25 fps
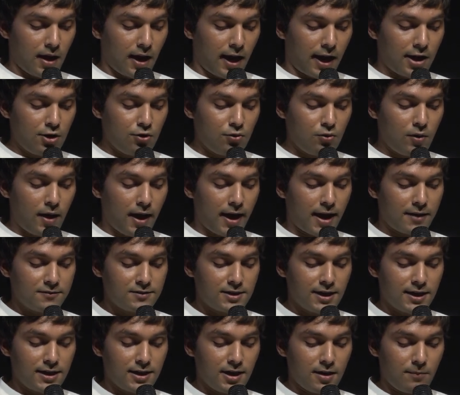and who have
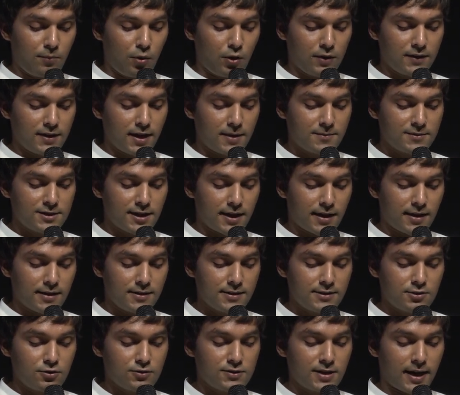taken upon
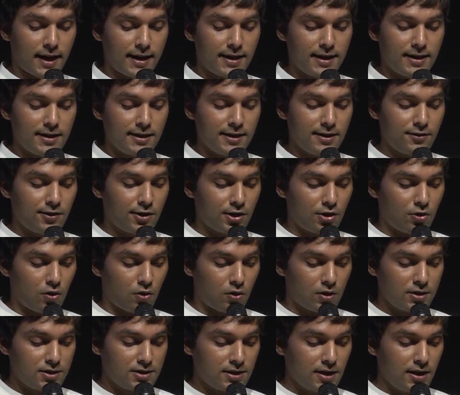themselves to silently
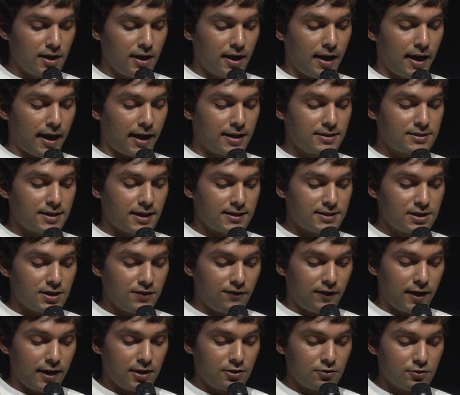record and
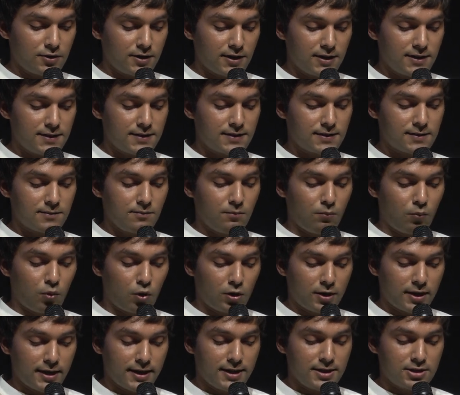testify to these
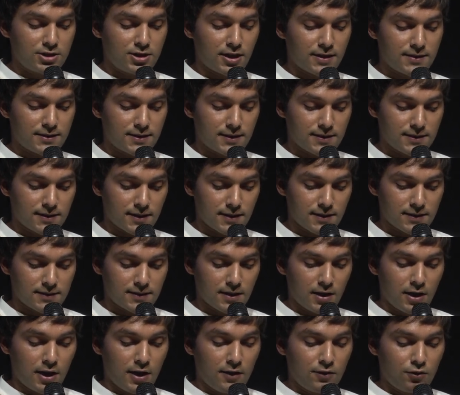motley
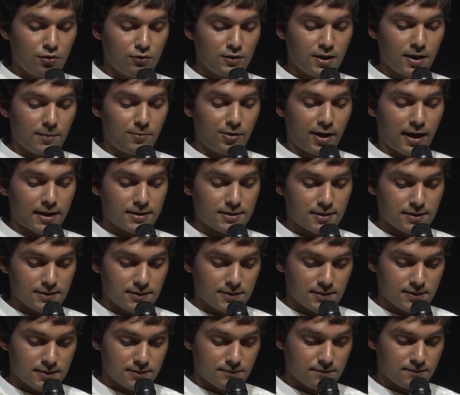injustices through their
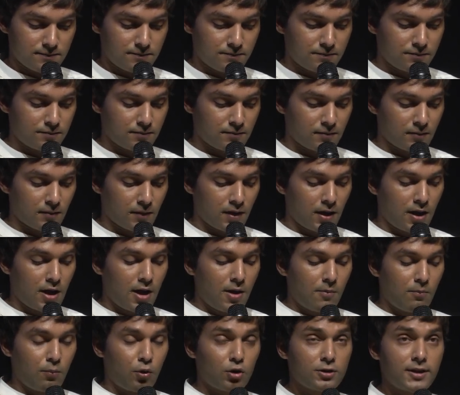practice.
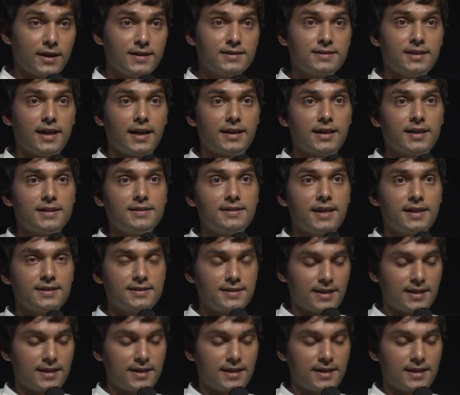Both aesthetics and